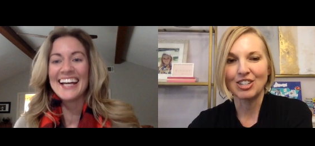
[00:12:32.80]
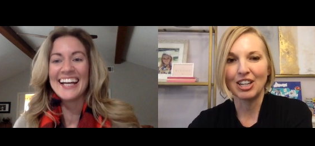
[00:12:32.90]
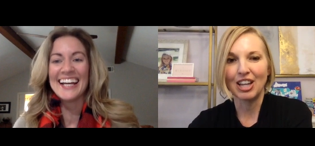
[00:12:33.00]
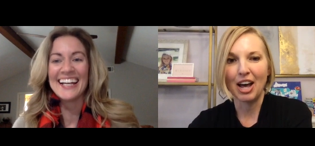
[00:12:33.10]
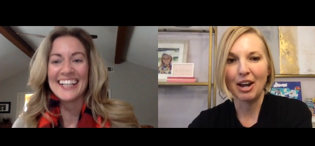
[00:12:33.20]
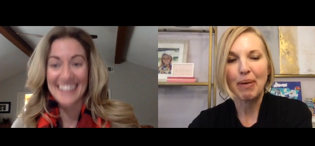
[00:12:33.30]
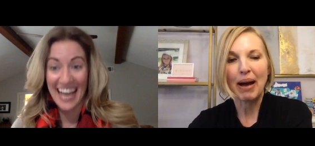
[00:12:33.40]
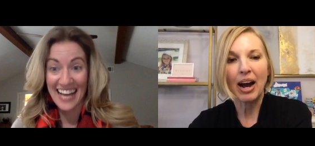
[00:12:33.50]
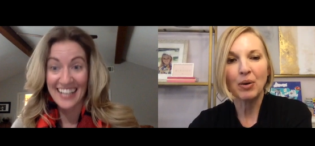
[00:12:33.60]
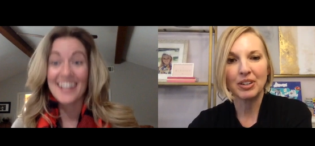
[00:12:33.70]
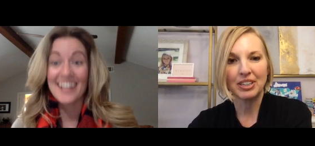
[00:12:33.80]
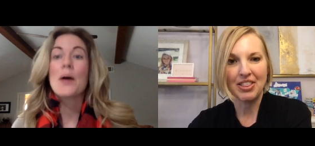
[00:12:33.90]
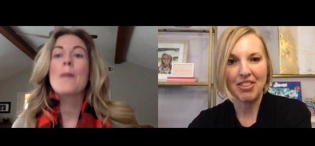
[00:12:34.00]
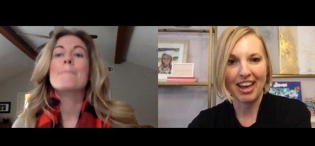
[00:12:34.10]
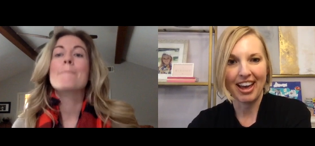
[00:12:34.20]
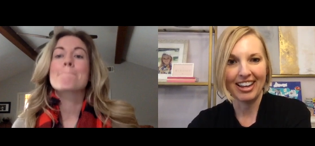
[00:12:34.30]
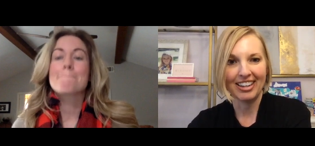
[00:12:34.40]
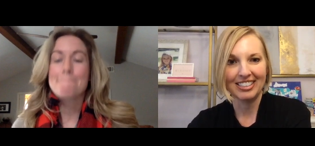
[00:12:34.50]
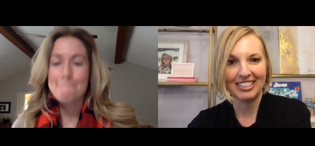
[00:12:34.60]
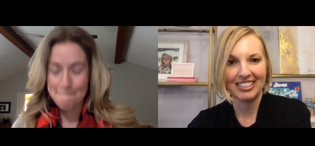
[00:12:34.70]
Speaker 1: a lot of power in that.
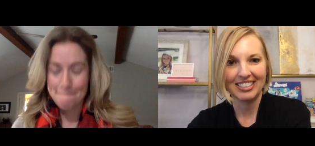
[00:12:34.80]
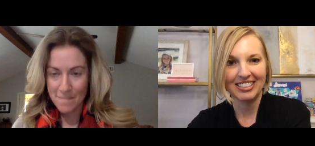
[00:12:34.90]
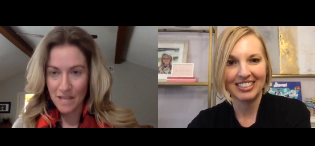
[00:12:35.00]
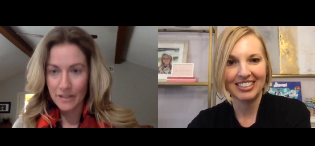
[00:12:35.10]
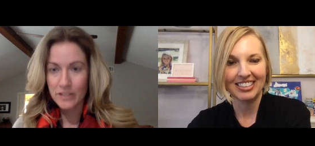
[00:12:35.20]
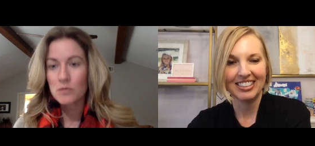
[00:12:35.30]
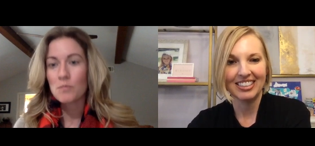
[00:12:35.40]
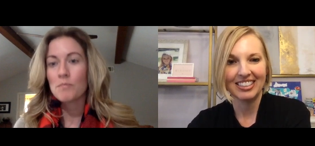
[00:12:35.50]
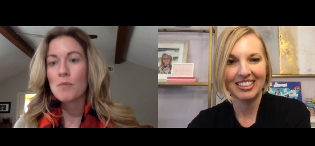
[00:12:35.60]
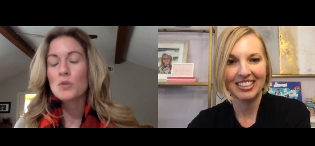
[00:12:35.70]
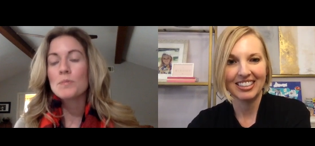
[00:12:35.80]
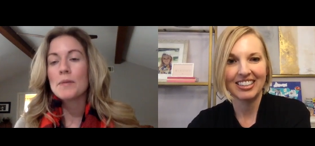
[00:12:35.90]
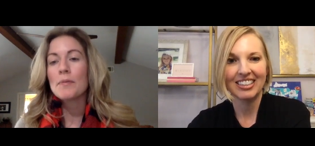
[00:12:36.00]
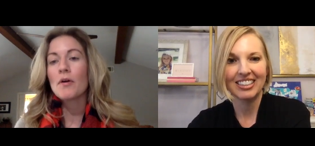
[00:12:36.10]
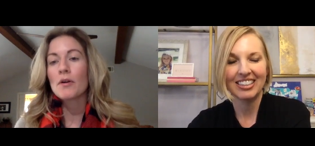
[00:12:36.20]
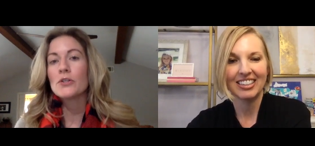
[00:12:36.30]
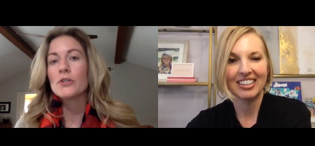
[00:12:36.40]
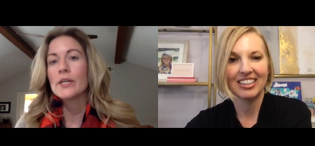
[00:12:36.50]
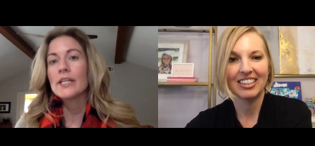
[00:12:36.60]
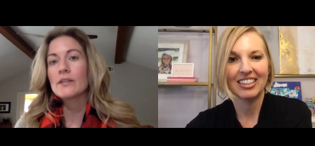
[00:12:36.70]
Speaker 2: That's the most people aren't
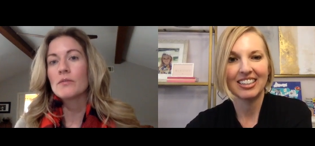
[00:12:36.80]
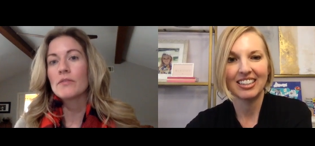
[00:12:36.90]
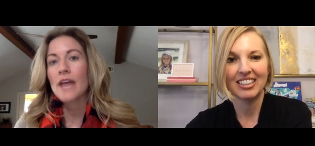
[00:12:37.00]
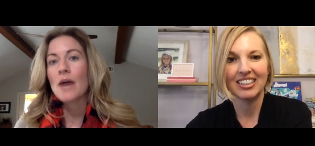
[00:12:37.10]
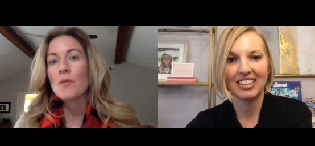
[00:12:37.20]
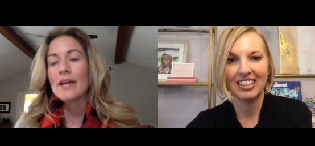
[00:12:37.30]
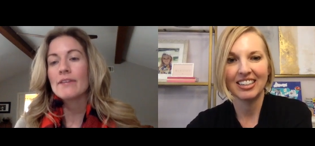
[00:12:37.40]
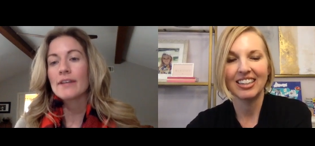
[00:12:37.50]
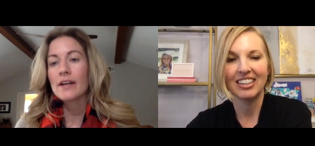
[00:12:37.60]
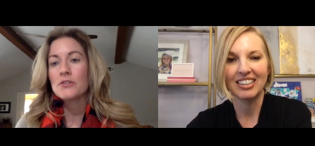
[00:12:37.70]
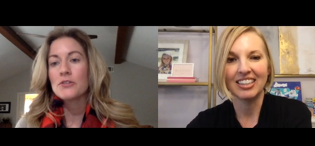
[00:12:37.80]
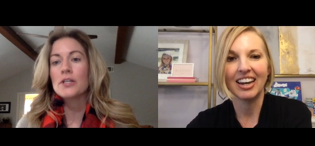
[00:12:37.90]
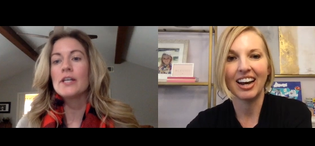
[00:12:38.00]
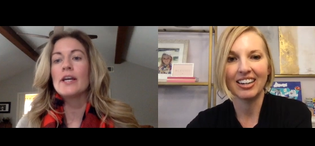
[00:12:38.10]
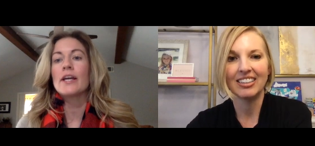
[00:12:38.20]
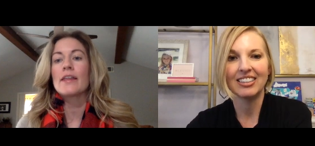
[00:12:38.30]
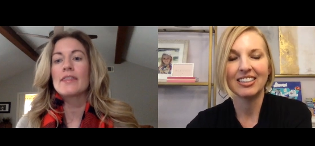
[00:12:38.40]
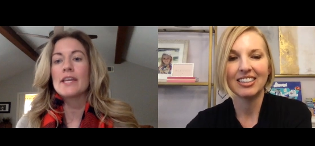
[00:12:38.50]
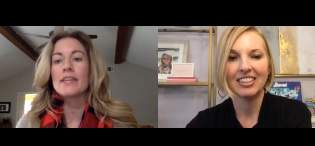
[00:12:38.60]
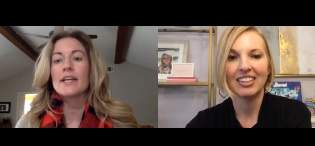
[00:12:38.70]
doing it the, that way in the country, yeah. and I
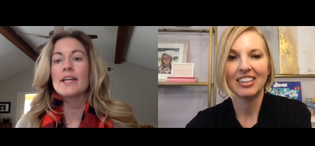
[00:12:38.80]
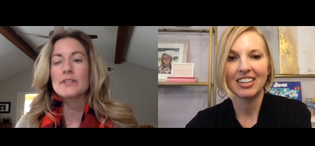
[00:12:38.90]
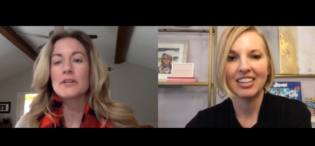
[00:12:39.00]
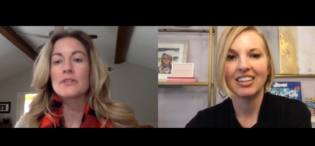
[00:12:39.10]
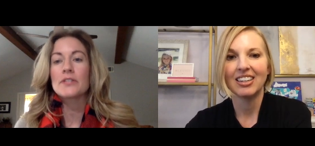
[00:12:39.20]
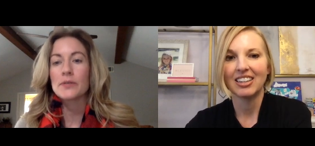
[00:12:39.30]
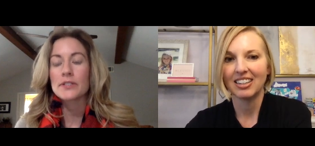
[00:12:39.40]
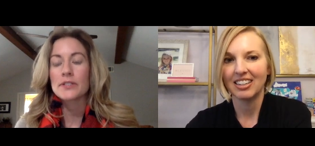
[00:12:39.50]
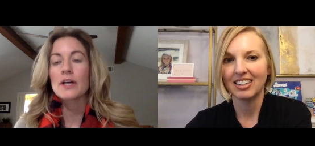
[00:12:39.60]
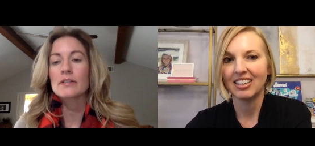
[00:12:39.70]
think that is our secret sauce.